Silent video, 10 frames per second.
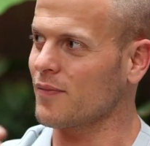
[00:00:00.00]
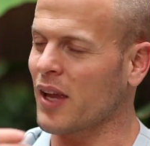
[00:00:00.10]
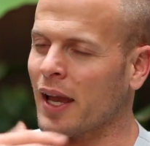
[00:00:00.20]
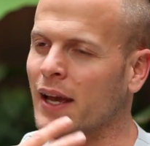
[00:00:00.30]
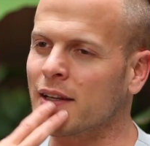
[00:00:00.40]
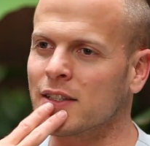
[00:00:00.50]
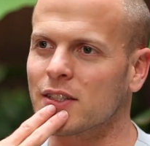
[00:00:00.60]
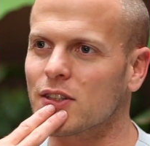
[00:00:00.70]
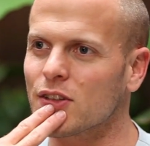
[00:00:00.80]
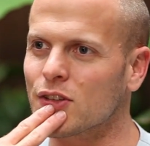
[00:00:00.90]

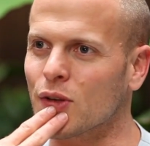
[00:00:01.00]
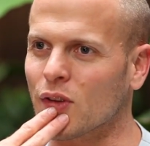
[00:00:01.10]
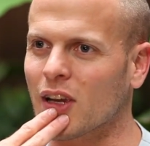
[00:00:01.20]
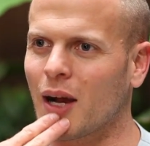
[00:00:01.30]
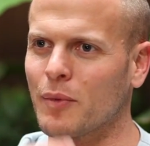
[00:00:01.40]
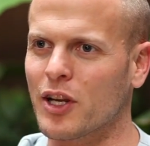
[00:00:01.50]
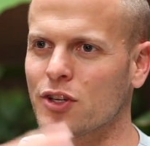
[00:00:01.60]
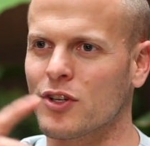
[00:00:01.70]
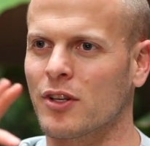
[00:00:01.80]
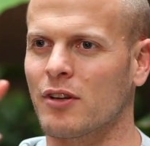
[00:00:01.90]
And so the
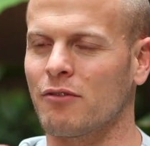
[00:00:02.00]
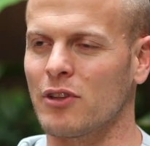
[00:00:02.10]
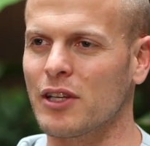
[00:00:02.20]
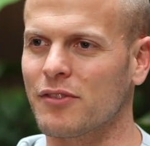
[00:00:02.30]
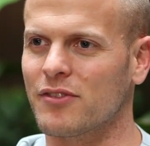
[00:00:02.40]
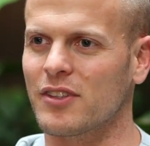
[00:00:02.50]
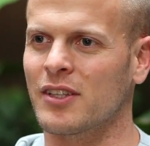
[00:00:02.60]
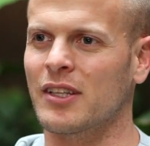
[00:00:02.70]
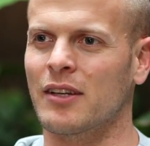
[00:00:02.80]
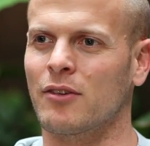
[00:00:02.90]
combination of Lyft
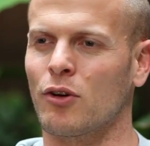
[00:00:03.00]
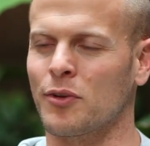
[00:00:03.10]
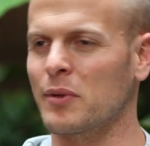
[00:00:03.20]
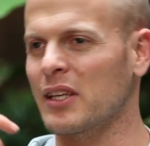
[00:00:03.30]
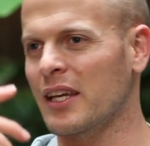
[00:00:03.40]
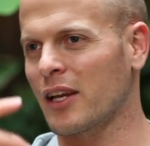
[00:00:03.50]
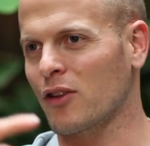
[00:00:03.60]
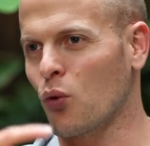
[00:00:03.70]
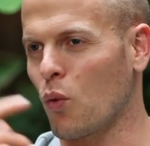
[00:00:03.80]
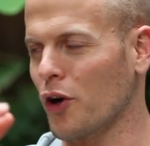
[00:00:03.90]
and then ultimately
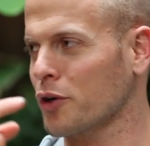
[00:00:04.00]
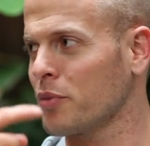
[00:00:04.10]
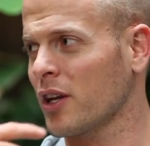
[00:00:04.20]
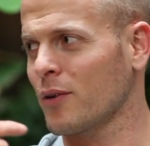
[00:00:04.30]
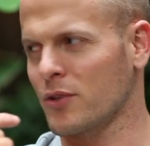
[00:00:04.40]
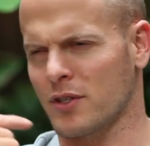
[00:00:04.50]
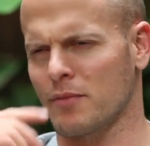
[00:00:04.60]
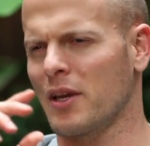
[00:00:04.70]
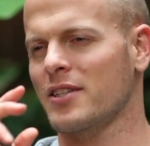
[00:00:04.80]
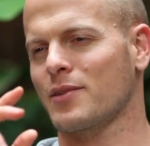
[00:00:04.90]
getting the water pick, which is
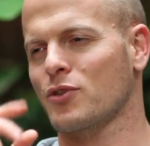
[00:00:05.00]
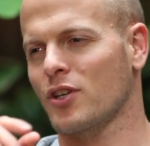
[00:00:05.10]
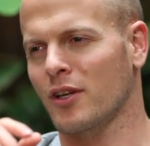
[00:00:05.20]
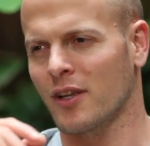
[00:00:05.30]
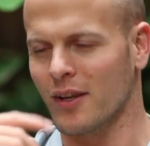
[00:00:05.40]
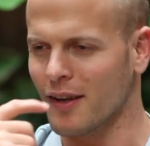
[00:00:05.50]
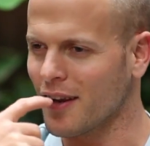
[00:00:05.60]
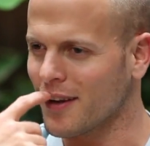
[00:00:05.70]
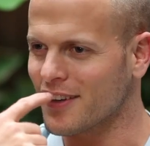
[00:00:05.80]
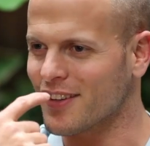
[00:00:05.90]
an amazing machine,
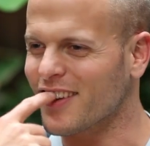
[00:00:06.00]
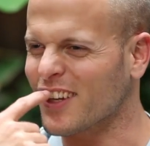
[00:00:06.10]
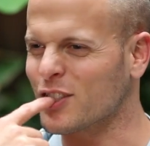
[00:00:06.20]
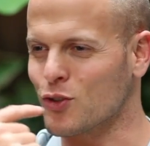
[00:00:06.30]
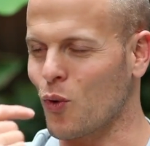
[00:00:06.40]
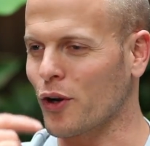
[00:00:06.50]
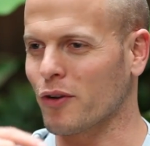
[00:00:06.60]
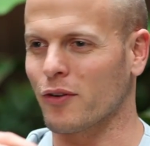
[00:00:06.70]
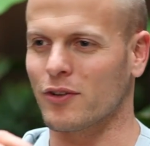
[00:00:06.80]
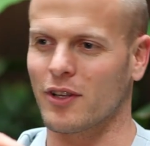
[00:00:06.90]
just like shoots water
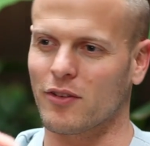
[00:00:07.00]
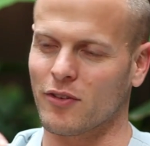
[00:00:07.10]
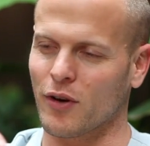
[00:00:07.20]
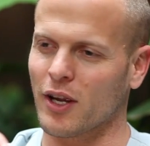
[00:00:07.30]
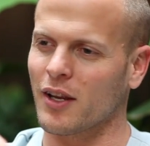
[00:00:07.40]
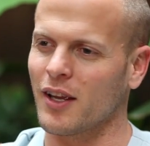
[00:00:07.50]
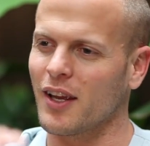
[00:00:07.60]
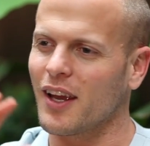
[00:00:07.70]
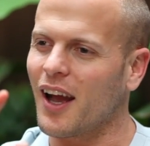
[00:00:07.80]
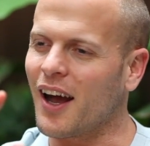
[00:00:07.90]
through your teeth, it's great,
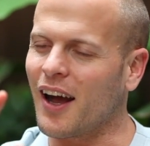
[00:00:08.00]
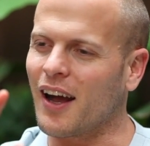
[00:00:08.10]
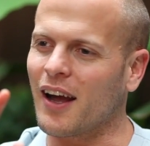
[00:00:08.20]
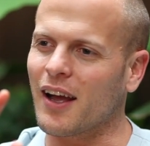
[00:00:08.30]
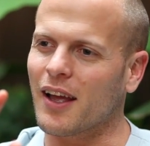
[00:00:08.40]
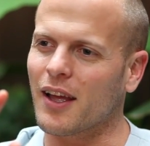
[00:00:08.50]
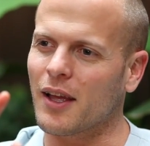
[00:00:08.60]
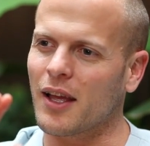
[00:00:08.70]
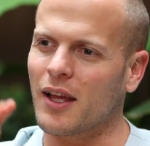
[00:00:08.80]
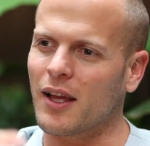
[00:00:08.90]

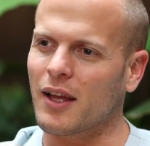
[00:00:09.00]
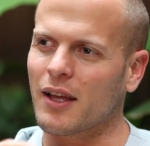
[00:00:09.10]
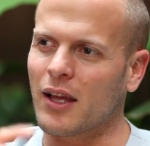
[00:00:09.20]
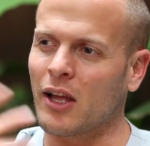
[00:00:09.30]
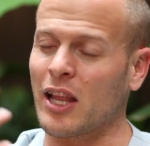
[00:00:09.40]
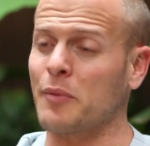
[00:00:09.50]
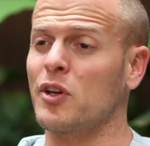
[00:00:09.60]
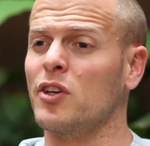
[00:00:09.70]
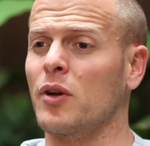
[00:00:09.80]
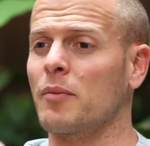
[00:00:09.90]
allowed me
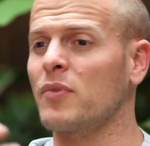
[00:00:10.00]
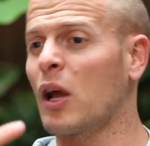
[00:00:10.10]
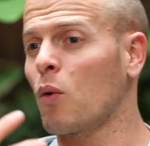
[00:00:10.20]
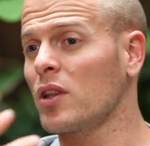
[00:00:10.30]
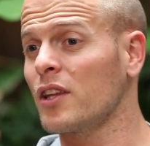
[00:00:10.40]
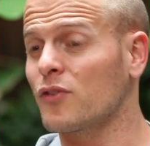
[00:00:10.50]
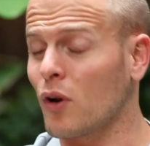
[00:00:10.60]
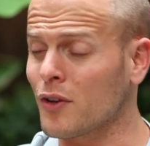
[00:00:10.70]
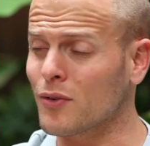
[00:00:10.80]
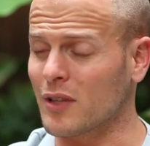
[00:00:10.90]
to do it. Now what Lyft
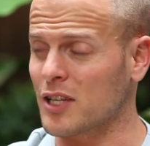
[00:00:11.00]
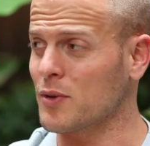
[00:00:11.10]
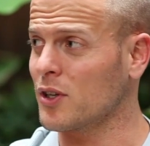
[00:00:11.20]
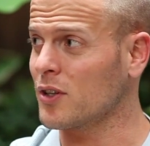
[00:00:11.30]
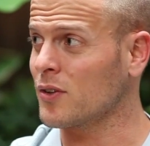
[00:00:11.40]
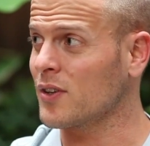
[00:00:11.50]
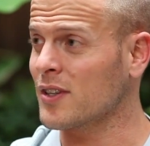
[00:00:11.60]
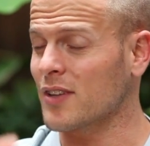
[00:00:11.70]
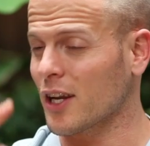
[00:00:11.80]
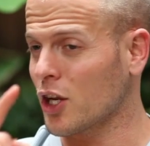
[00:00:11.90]
also allows me to do
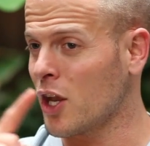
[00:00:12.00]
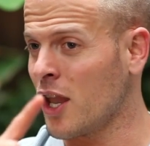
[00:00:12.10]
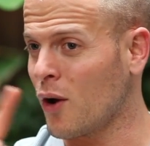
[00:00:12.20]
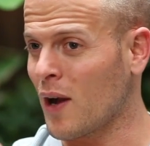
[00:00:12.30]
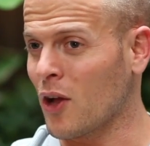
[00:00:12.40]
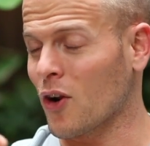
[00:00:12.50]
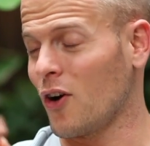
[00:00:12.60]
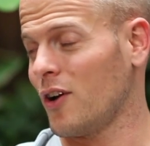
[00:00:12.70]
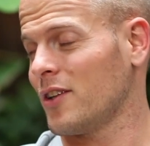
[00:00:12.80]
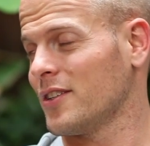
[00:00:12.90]
is like no
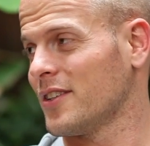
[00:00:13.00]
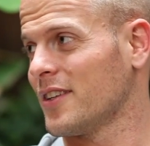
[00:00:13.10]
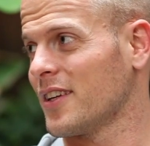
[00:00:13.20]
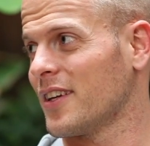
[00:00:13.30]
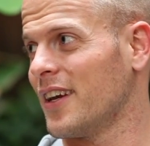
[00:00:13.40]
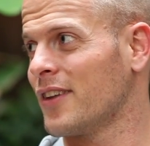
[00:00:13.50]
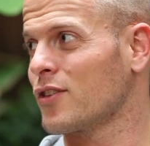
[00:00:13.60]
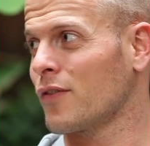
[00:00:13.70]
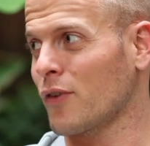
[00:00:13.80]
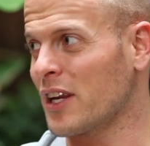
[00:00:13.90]
alcohol. And
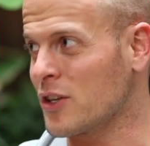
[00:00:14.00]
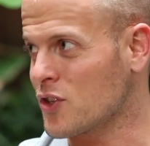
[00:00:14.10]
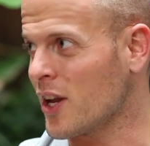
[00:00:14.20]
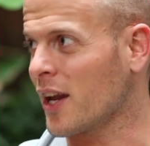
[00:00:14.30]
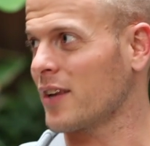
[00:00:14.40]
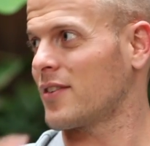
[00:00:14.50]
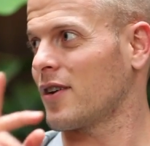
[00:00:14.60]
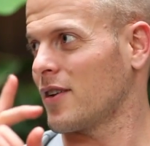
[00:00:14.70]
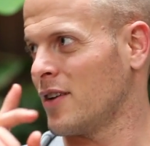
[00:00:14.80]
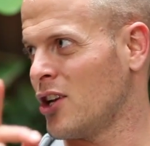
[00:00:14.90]
so for each day, it's
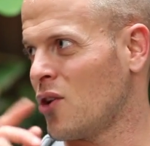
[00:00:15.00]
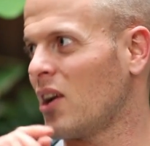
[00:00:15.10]
like no